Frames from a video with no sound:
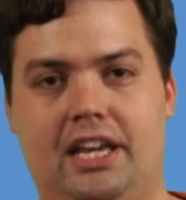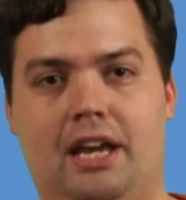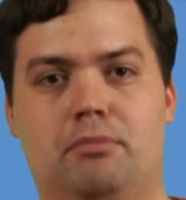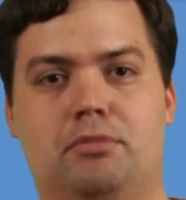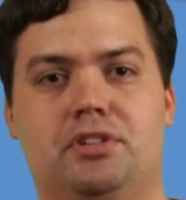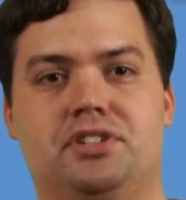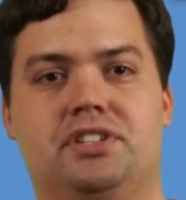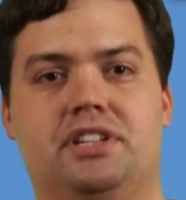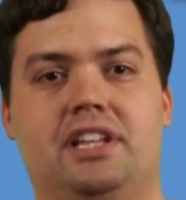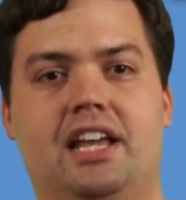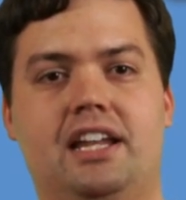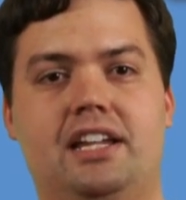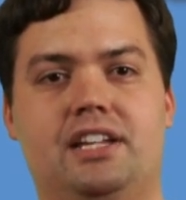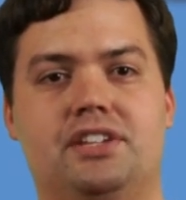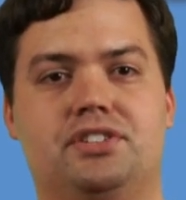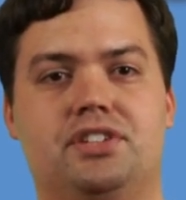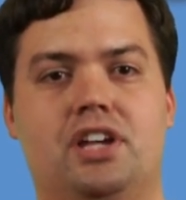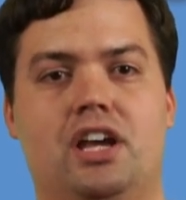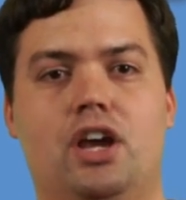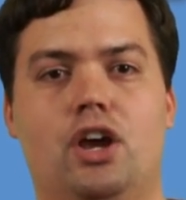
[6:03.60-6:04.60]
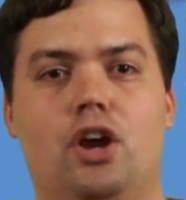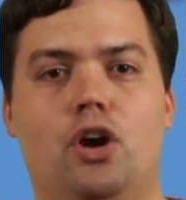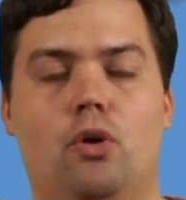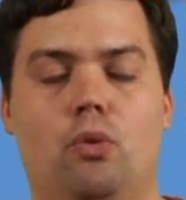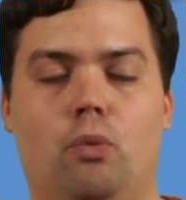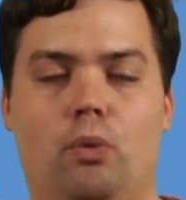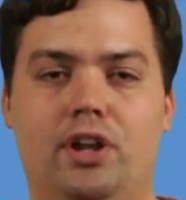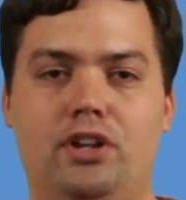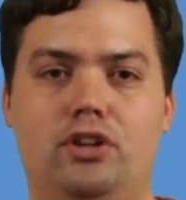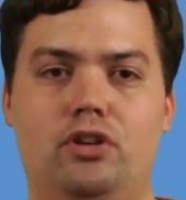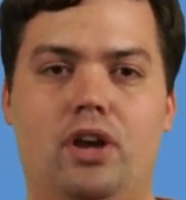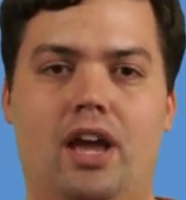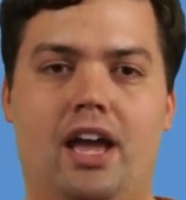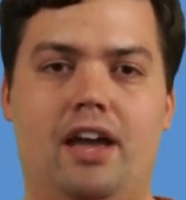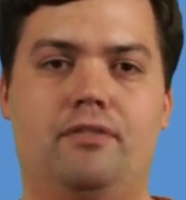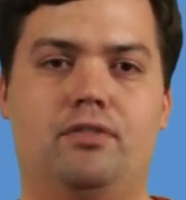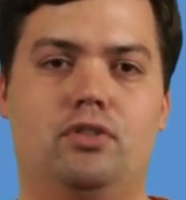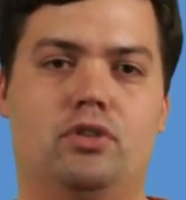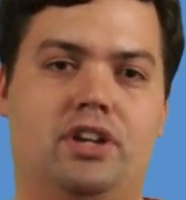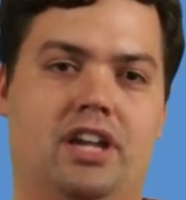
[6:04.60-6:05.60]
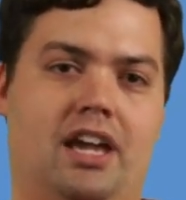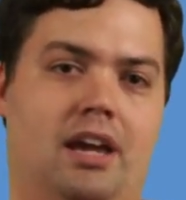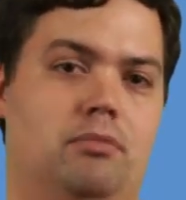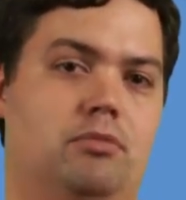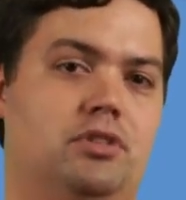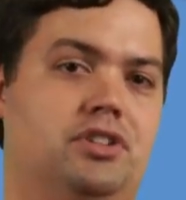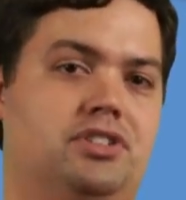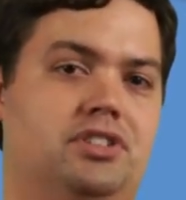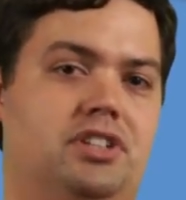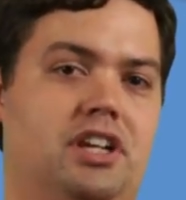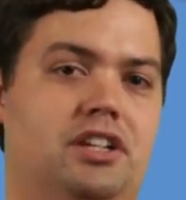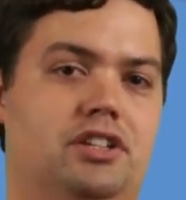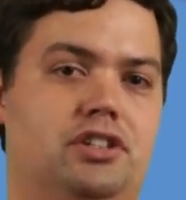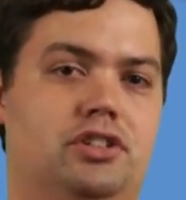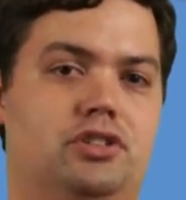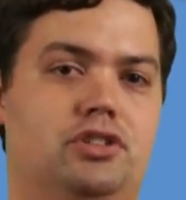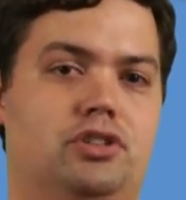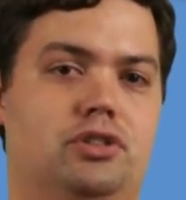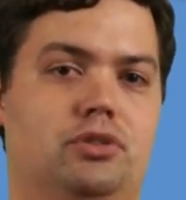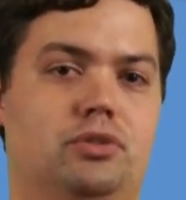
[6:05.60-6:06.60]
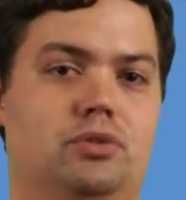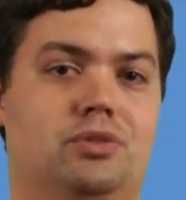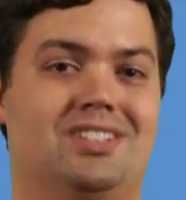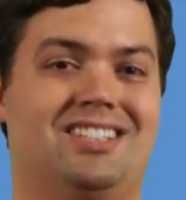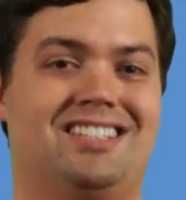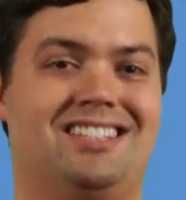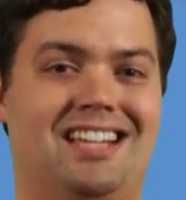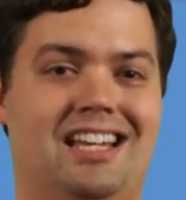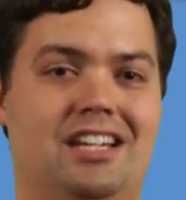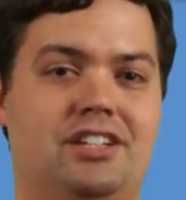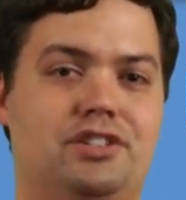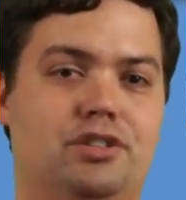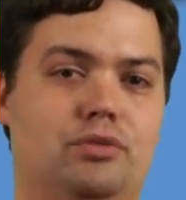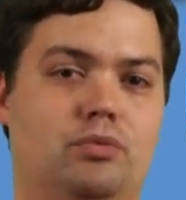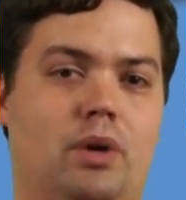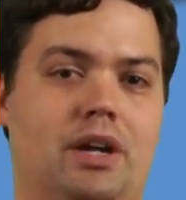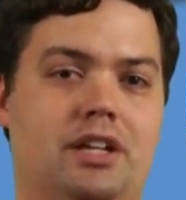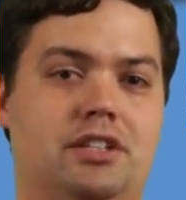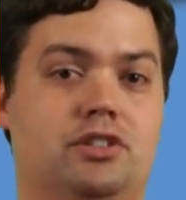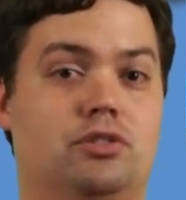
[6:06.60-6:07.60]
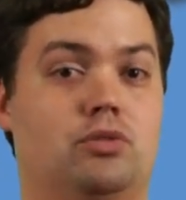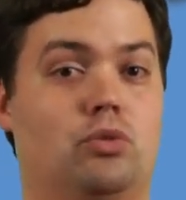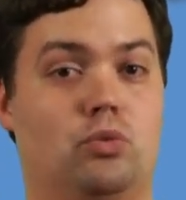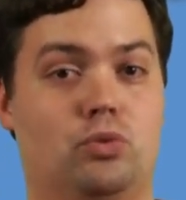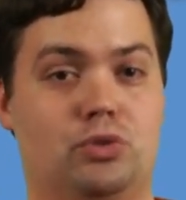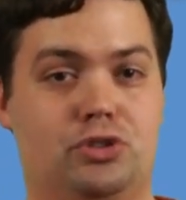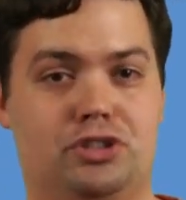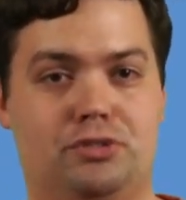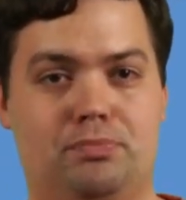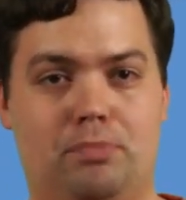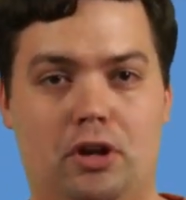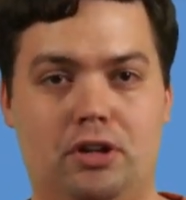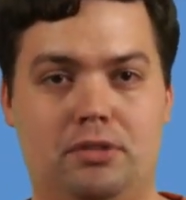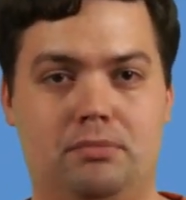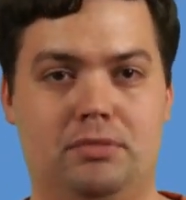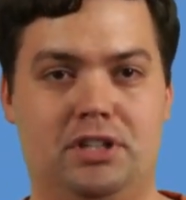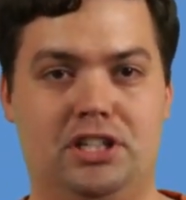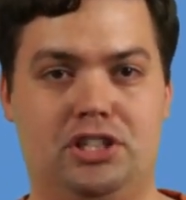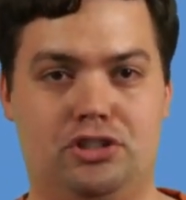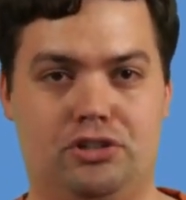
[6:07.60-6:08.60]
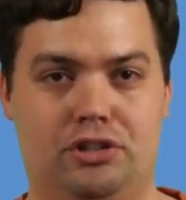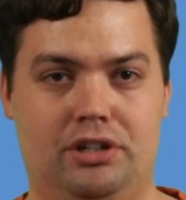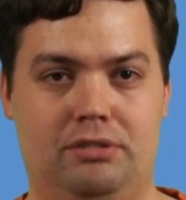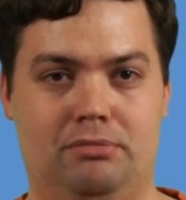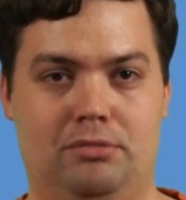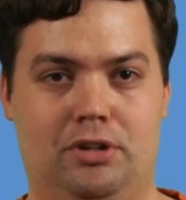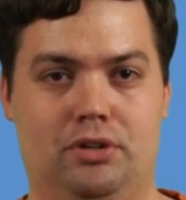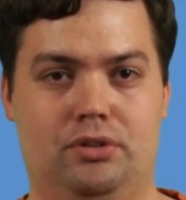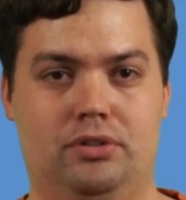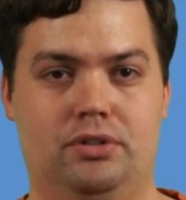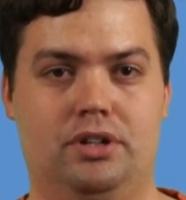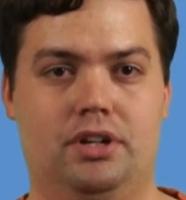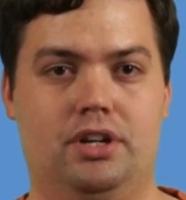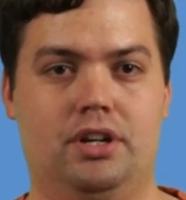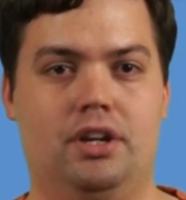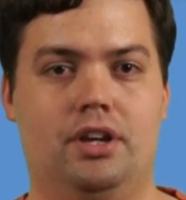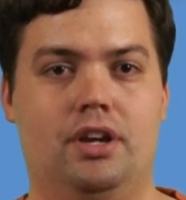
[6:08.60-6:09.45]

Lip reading: cameras, and that is when you have your camera set to center weighted or spot metering mode,